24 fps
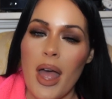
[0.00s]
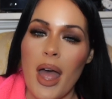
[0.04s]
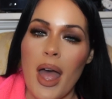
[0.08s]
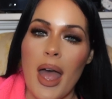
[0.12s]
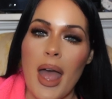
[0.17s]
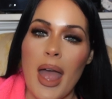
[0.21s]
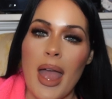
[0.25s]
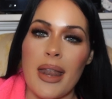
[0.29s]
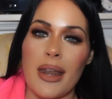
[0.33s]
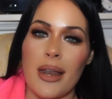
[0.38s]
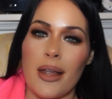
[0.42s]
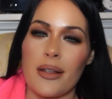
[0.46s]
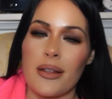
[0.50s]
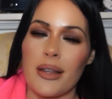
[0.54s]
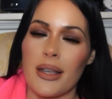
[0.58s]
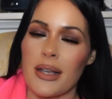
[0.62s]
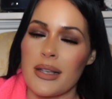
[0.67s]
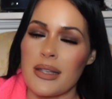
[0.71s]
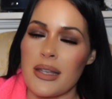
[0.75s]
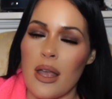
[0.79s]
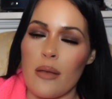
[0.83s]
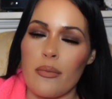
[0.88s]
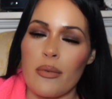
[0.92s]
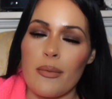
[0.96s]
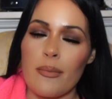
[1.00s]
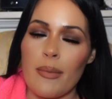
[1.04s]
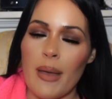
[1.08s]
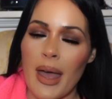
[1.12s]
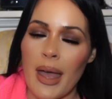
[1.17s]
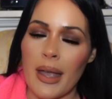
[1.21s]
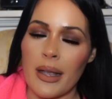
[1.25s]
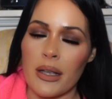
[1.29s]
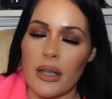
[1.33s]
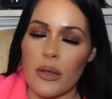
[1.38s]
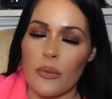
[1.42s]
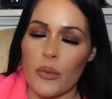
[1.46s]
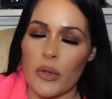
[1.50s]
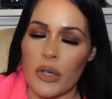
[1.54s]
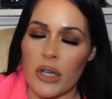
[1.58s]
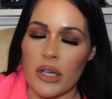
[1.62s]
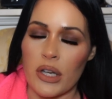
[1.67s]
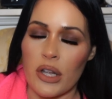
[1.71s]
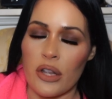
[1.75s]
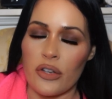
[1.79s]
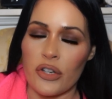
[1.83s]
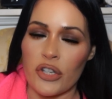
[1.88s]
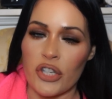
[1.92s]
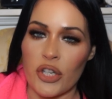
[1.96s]
and I like I said I'll be back with
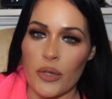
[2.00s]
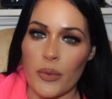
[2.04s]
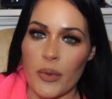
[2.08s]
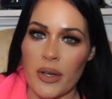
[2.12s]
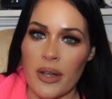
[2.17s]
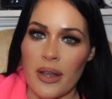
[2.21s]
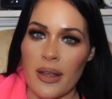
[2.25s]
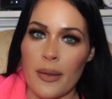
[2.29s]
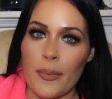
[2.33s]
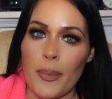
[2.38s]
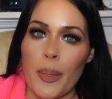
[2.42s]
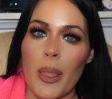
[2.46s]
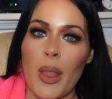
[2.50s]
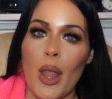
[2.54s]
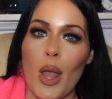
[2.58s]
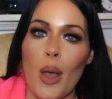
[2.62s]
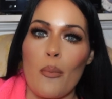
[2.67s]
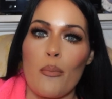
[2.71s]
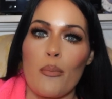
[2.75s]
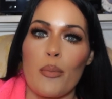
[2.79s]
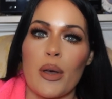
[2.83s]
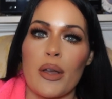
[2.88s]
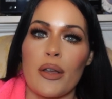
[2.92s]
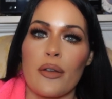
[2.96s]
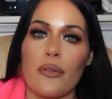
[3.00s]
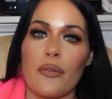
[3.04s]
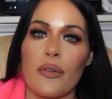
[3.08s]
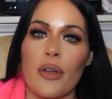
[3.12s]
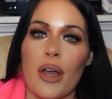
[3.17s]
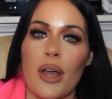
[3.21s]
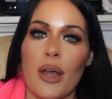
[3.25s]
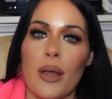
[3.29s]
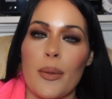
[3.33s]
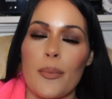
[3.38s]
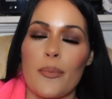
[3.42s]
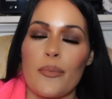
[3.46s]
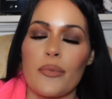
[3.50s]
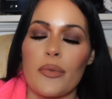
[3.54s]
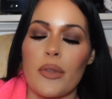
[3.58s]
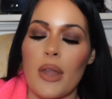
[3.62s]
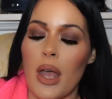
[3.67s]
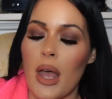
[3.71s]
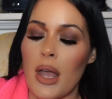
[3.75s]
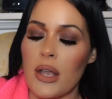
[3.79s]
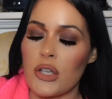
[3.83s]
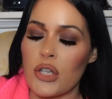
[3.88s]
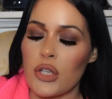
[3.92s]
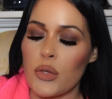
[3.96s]
another Q and A. But um,
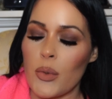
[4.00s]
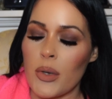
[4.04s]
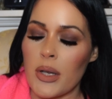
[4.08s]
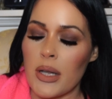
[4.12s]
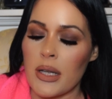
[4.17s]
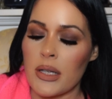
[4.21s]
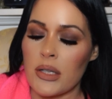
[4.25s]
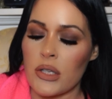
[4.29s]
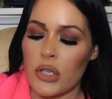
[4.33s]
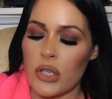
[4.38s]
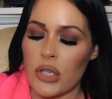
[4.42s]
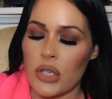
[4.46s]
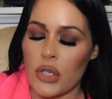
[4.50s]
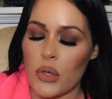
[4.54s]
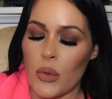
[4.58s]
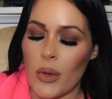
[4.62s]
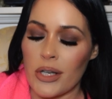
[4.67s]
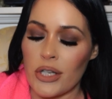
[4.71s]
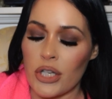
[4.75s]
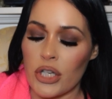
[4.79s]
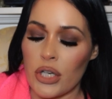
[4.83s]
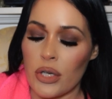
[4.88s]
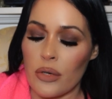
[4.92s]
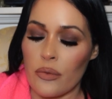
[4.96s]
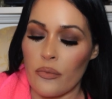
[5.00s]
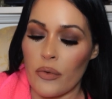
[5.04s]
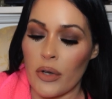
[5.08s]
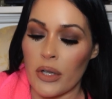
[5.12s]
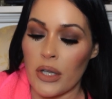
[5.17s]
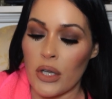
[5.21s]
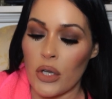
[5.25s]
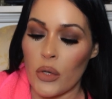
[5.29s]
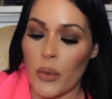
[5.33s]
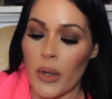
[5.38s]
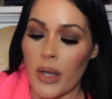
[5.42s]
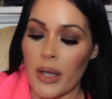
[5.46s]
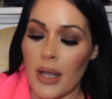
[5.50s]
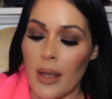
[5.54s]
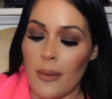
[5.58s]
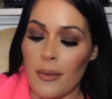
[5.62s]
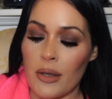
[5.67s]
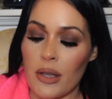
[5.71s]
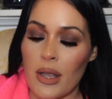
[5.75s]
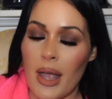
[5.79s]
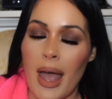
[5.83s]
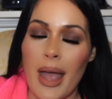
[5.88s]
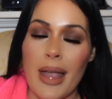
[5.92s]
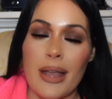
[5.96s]
I just want to answer this question really quick. I
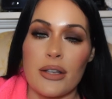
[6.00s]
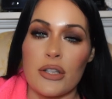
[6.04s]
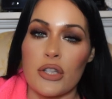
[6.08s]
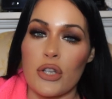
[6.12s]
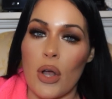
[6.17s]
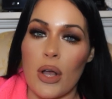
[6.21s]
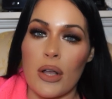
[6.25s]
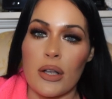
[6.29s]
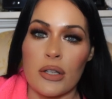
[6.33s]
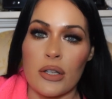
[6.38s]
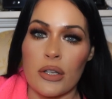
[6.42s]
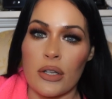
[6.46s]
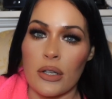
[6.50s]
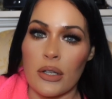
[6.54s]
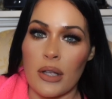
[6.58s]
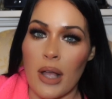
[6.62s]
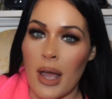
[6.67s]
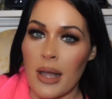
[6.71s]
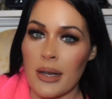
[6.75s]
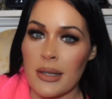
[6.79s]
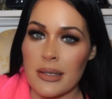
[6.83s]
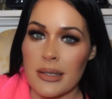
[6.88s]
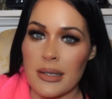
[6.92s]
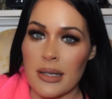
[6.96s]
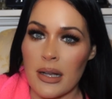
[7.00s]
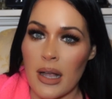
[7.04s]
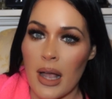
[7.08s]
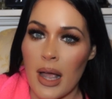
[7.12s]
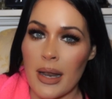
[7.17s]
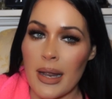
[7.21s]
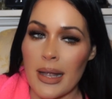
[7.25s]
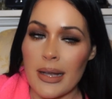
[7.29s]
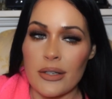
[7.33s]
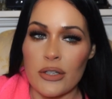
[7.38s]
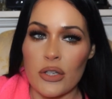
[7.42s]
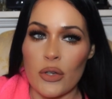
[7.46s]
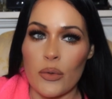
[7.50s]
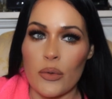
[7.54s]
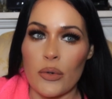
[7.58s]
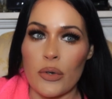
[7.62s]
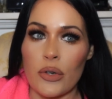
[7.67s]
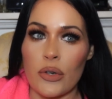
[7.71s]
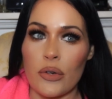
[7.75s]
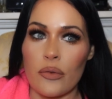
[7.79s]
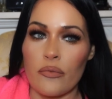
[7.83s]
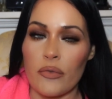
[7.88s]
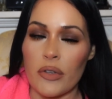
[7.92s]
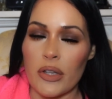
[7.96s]
mean, I do, honest to God, I don't
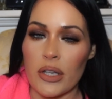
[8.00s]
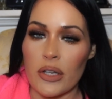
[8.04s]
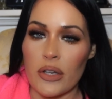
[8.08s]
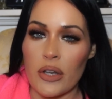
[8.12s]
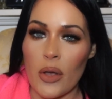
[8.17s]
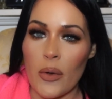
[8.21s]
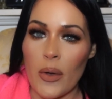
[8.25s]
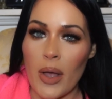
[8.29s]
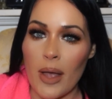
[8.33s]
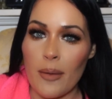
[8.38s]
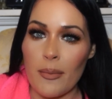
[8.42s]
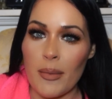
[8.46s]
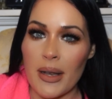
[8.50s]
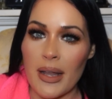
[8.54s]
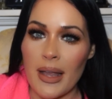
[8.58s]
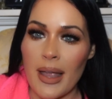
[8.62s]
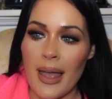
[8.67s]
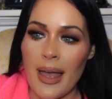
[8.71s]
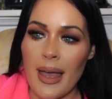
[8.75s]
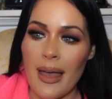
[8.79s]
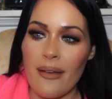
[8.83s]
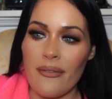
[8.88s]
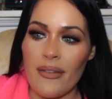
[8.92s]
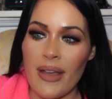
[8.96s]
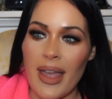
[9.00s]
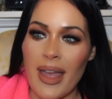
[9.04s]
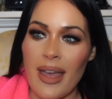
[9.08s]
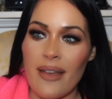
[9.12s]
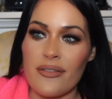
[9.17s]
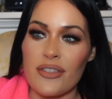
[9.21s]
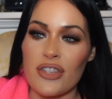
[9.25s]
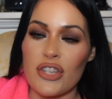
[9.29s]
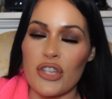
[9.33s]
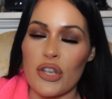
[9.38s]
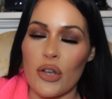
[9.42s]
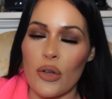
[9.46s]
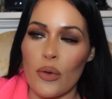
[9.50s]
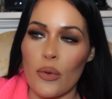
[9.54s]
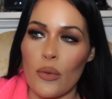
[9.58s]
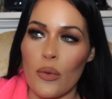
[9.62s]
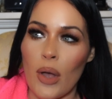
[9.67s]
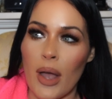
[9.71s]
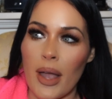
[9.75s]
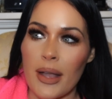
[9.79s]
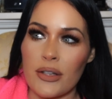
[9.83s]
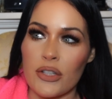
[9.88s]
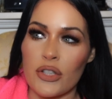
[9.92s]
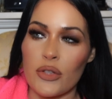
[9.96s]
really know how many I have. I have
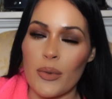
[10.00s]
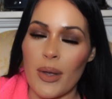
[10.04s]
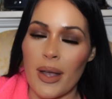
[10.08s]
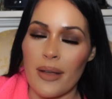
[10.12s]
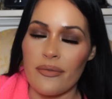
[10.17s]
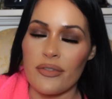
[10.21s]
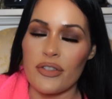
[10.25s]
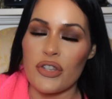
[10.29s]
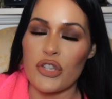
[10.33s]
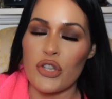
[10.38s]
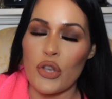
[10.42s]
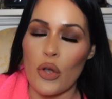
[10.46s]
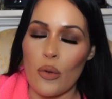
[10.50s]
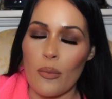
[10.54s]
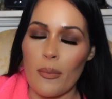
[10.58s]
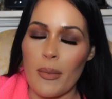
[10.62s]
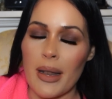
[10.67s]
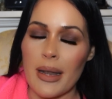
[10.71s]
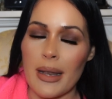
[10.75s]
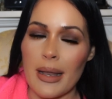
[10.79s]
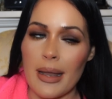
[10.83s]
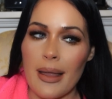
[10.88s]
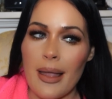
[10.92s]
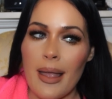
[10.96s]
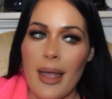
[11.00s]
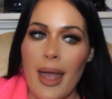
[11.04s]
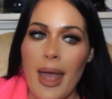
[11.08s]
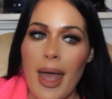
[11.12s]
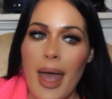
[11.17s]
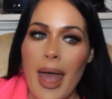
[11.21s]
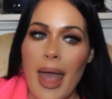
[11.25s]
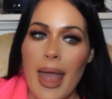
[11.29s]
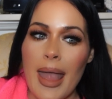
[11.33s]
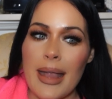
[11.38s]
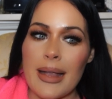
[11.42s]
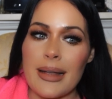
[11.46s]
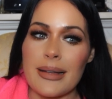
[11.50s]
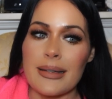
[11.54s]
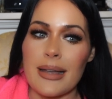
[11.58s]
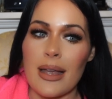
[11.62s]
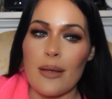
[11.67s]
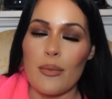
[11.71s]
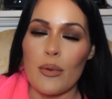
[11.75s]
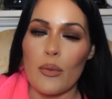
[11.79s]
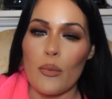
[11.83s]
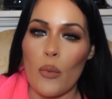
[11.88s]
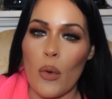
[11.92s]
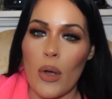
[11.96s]
so I do have so many, and
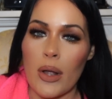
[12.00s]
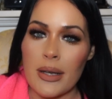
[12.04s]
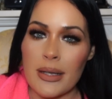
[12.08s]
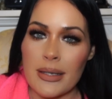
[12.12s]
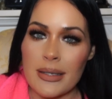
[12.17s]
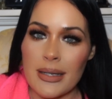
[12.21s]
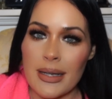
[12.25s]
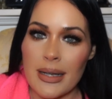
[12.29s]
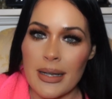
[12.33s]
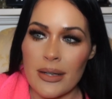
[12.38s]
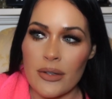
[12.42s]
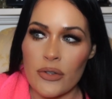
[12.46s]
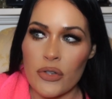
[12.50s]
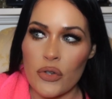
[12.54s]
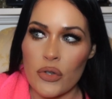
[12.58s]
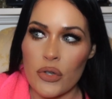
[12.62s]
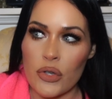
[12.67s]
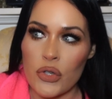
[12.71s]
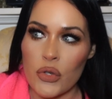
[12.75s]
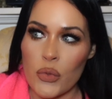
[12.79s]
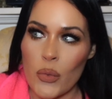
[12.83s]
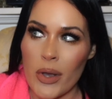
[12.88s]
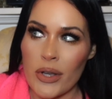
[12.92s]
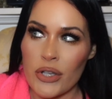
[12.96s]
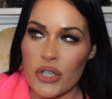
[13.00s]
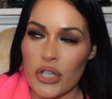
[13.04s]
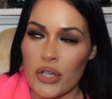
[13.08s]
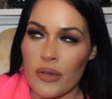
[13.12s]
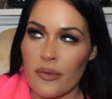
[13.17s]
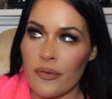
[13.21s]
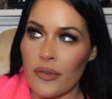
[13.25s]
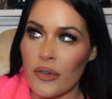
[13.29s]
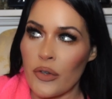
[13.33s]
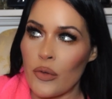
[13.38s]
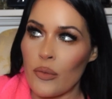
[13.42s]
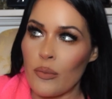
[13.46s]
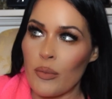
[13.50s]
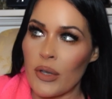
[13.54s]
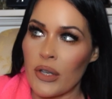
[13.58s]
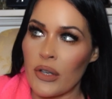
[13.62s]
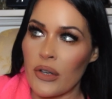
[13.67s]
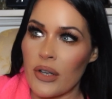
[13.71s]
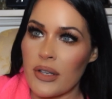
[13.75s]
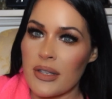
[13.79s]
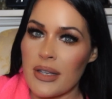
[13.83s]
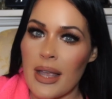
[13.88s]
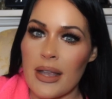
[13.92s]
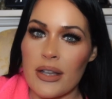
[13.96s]
I've been wanting to answer this question for you
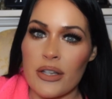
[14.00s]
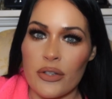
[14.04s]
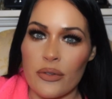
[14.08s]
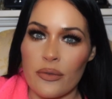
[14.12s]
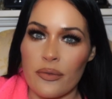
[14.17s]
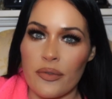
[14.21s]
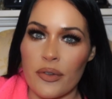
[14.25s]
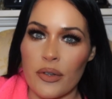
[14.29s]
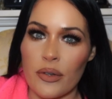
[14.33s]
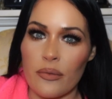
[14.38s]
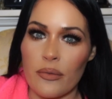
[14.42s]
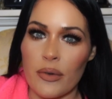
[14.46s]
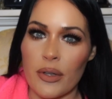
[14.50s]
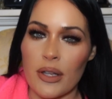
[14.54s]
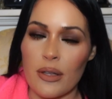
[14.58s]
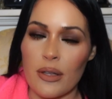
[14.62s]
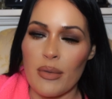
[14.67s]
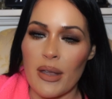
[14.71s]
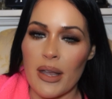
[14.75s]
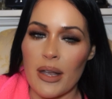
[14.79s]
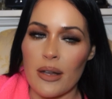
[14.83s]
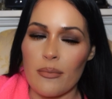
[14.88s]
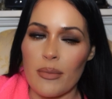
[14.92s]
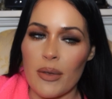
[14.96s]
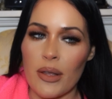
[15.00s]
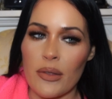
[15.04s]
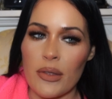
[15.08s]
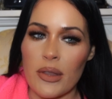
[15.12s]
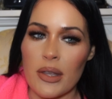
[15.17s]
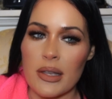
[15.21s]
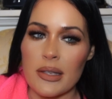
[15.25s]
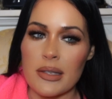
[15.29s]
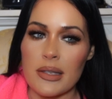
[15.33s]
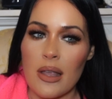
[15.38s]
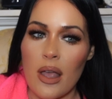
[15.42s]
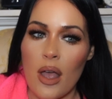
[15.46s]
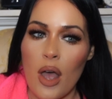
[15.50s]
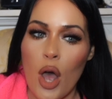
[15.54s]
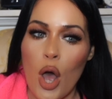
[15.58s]
because I do feel really about this.